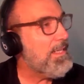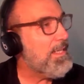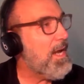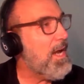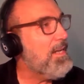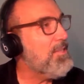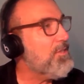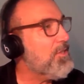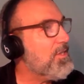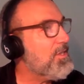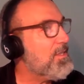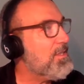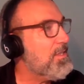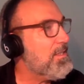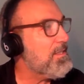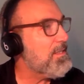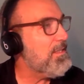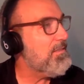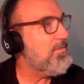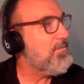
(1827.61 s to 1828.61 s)

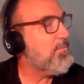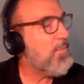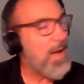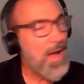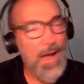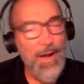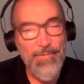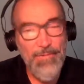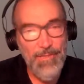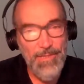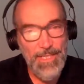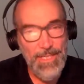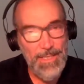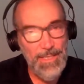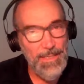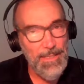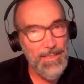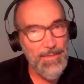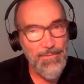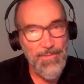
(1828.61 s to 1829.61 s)
consciousness of
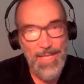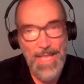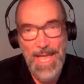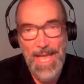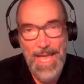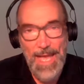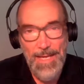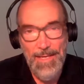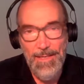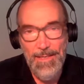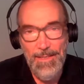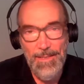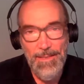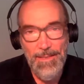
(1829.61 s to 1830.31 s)
poverty and of lack.